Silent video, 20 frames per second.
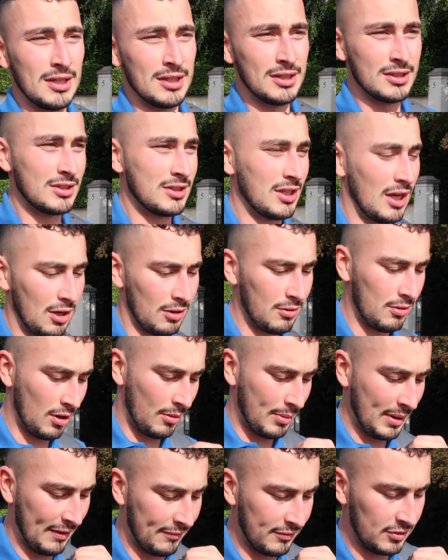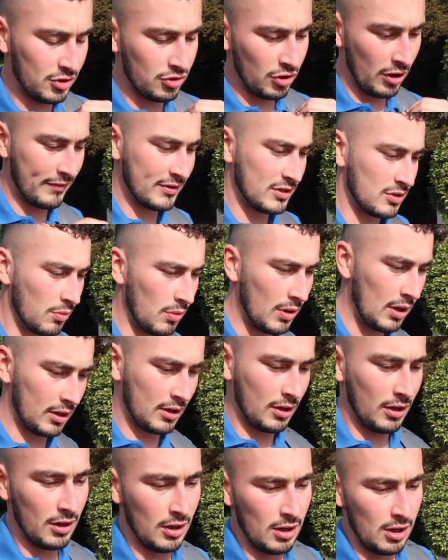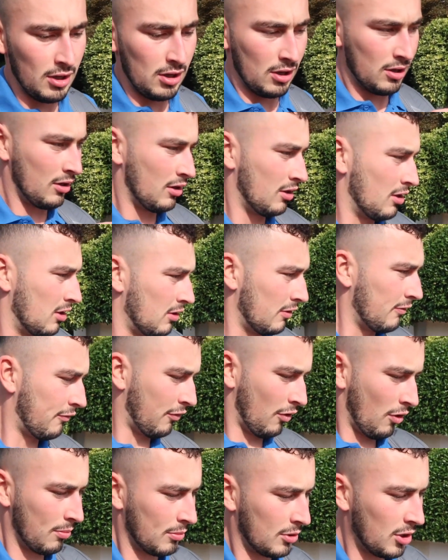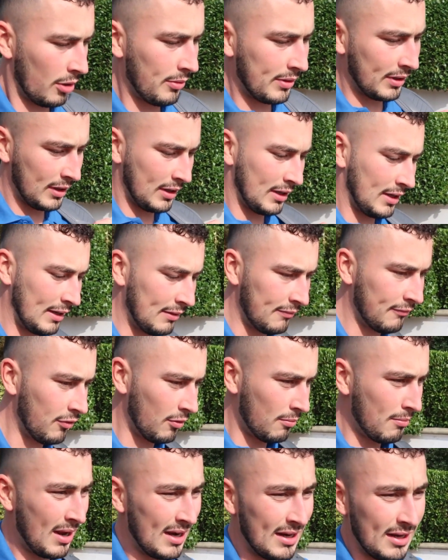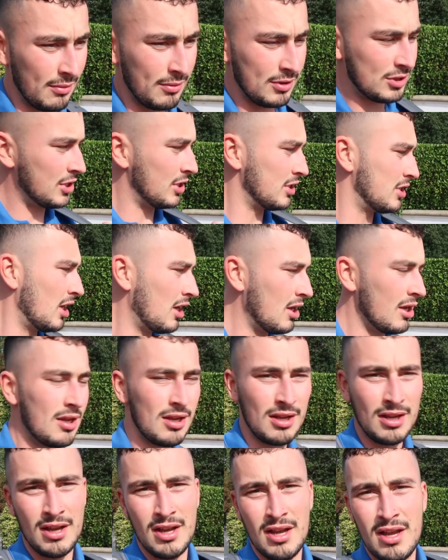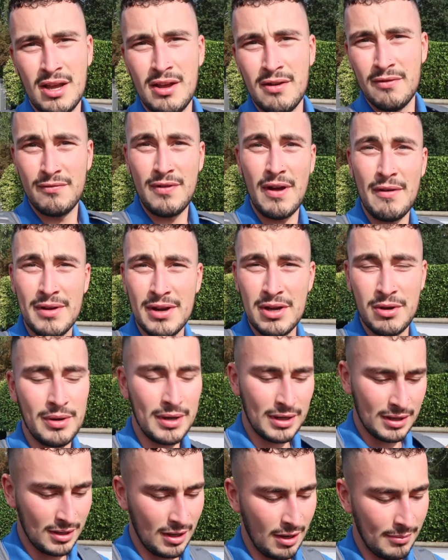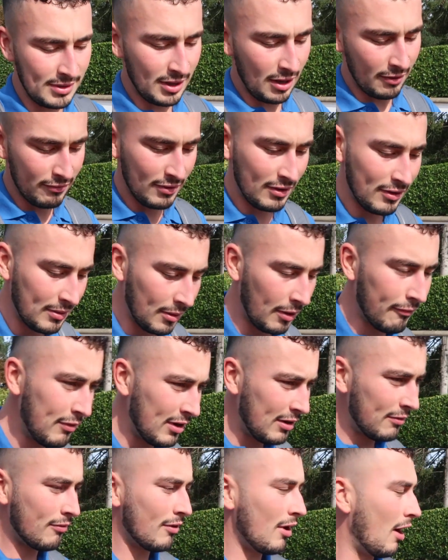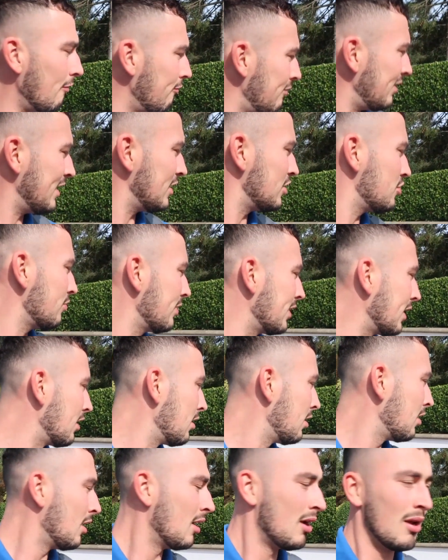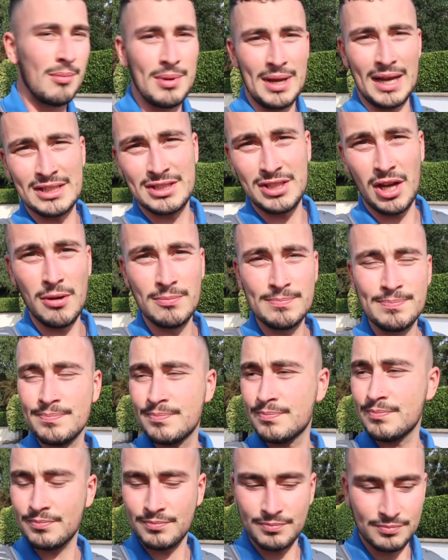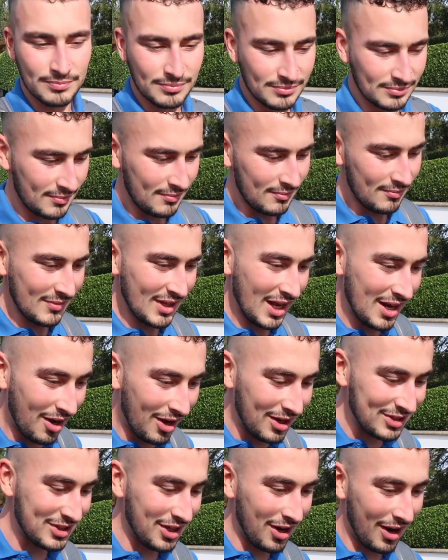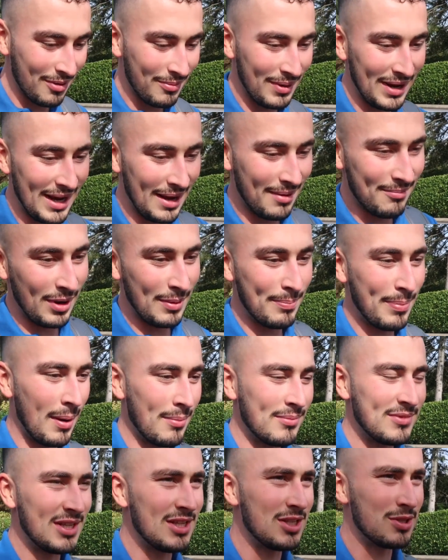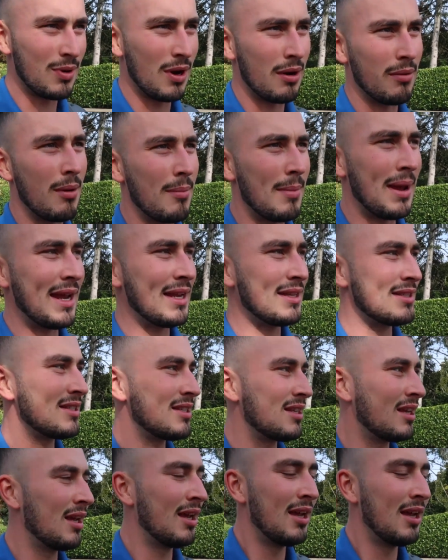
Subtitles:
So I'll be having to drive into work from going in for Monday, which is very annoying. I mean, I really enjoyed it. But yeah, so last night we bumped into one of my mates.